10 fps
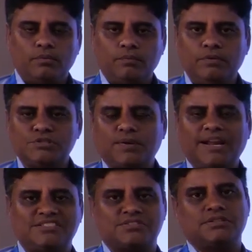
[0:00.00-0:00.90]

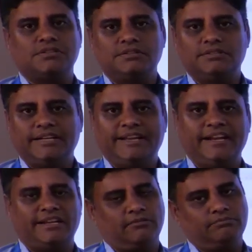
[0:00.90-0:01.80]
visualized the
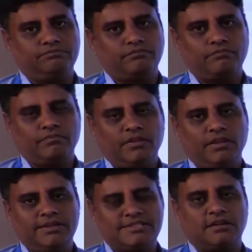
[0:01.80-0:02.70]
data.
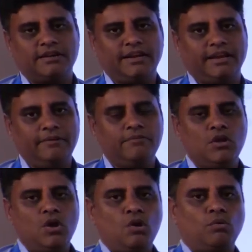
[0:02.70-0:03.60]
Historically,
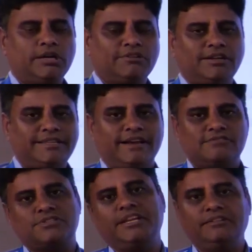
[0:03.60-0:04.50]
whatever they
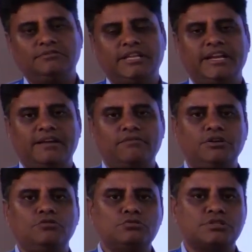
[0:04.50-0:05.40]
have seen, they never
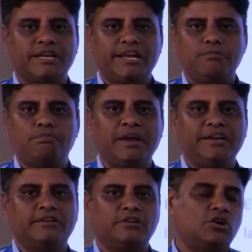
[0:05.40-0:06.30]
used any
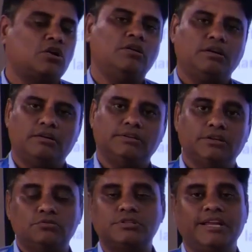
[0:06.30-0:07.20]
painter at all on
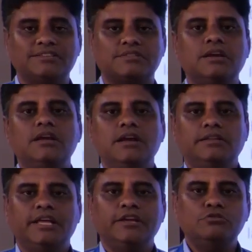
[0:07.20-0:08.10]
those days.
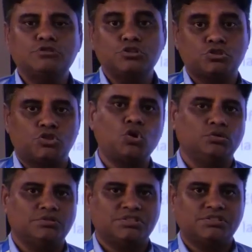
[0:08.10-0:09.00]
They used
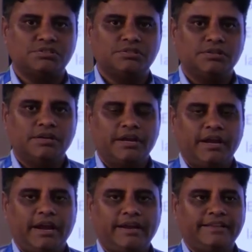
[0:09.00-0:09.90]
stones
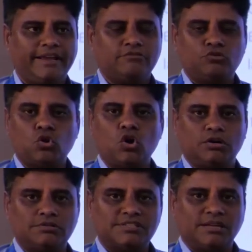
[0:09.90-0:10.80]
and they have
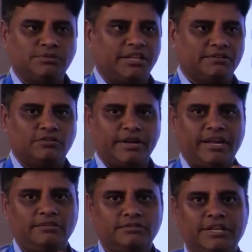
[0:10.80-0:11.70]
drawn something,
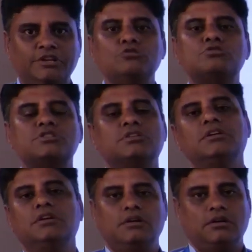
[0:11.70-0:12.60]
okay? They used
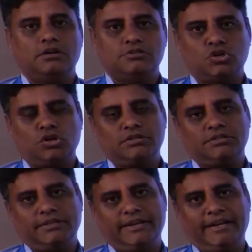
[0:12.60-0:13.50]

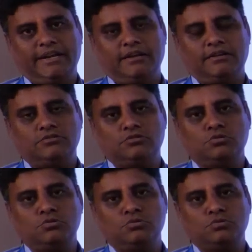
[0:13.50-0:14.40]
chalk and
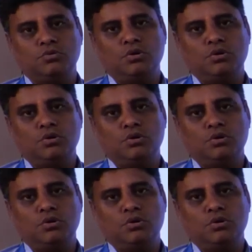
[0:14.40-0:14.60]
to